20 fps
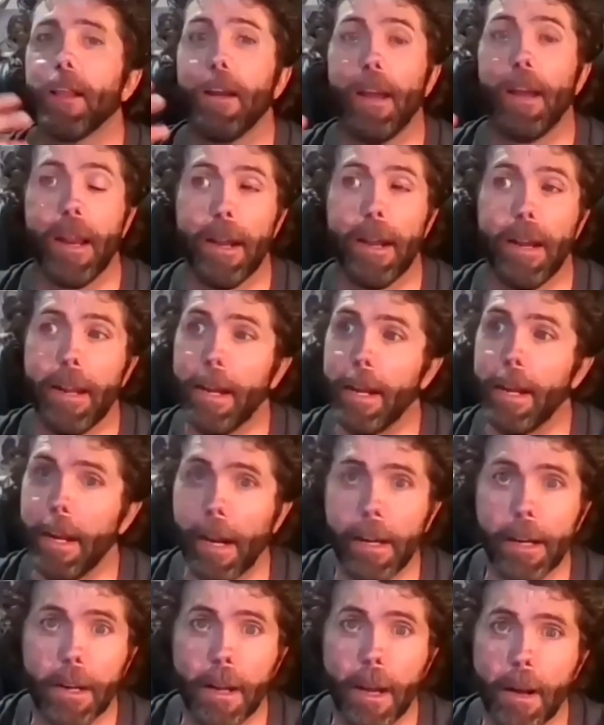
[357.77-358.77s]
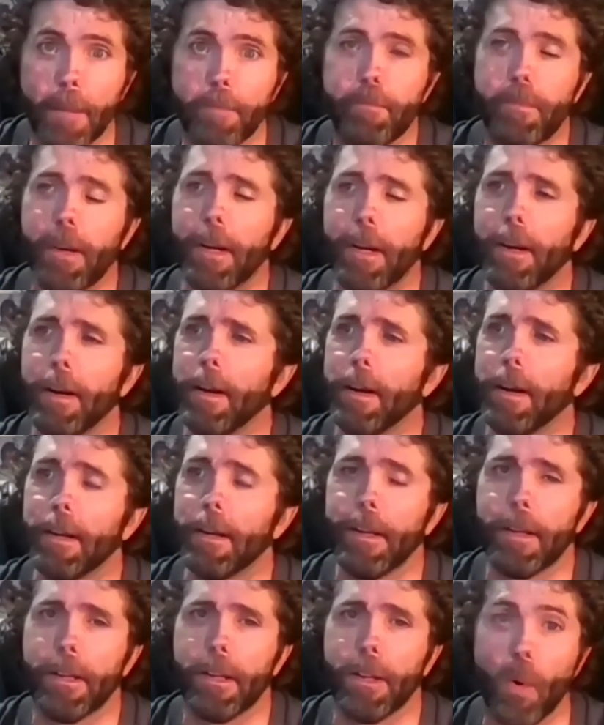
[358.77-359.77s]
And it ended up
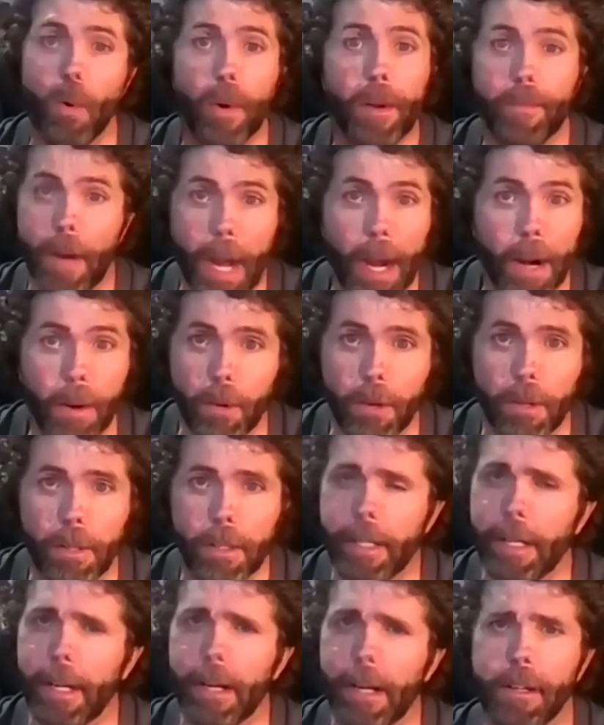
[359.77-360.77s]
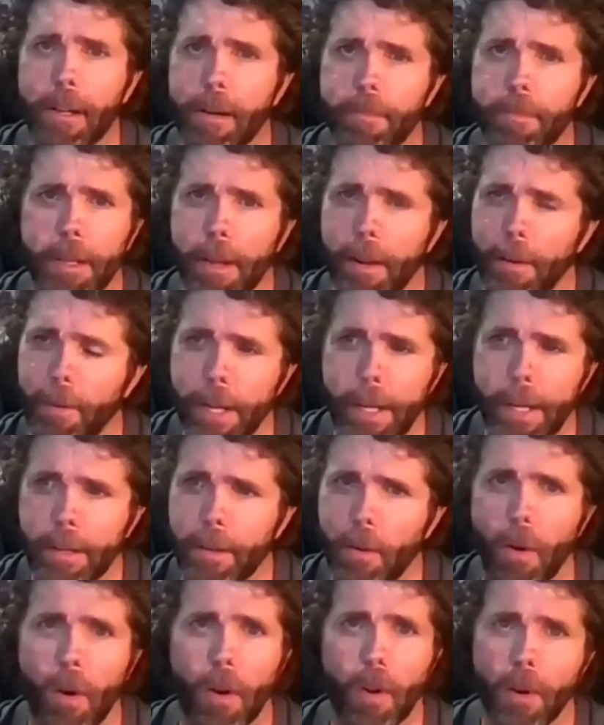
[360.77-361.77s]
going viral. It ended up
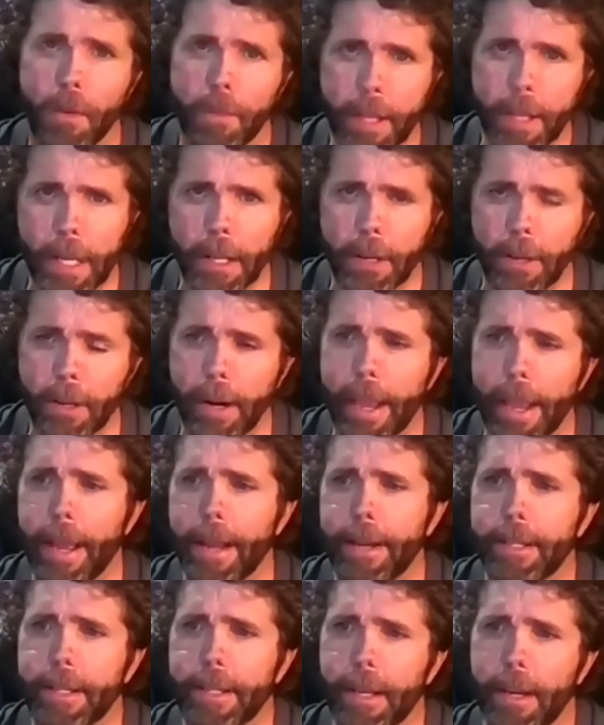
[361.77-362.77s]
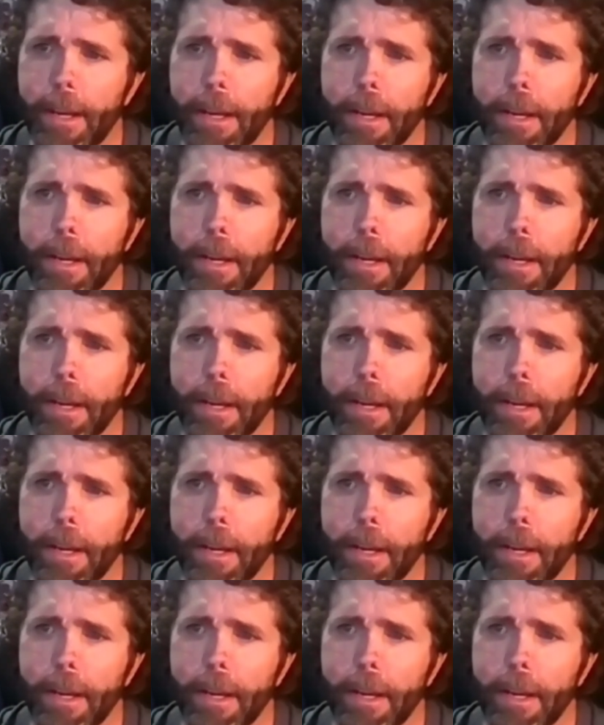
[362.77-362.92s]
going all over the internet.